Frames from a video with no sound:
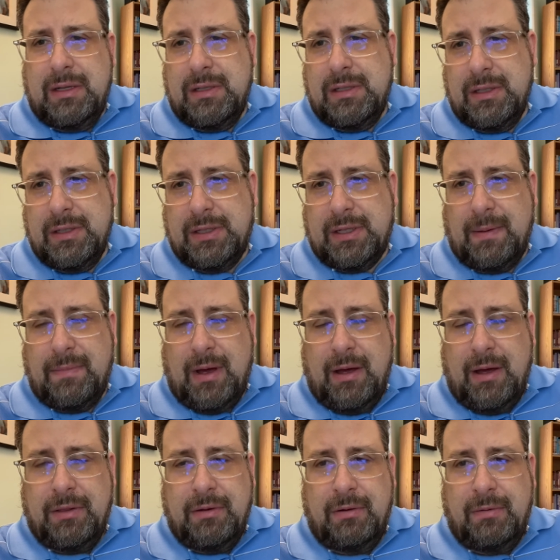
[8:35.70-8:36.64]
some
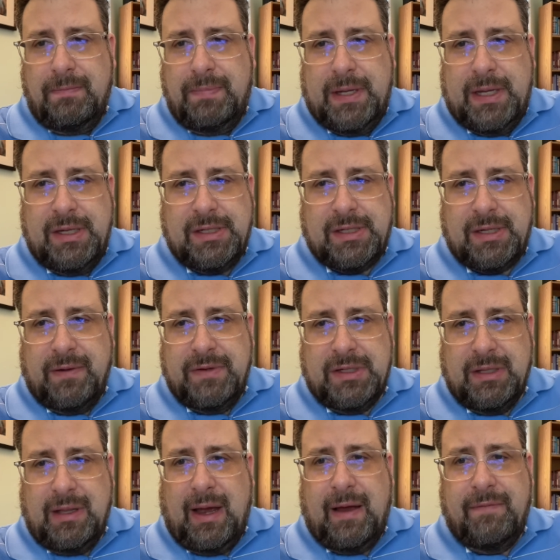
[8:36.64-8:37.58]
other piece of
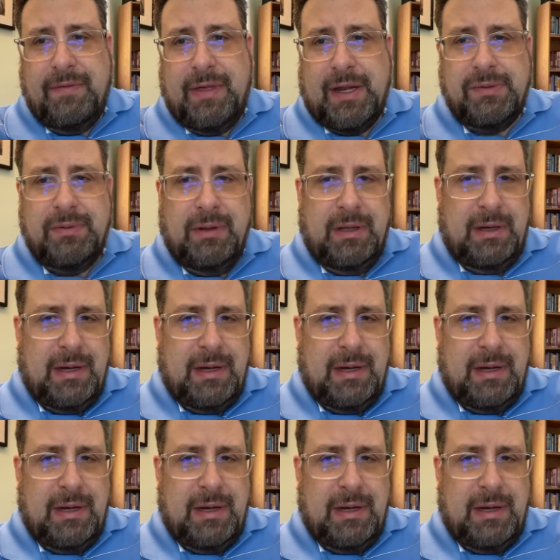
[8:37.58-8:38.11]
his life that's really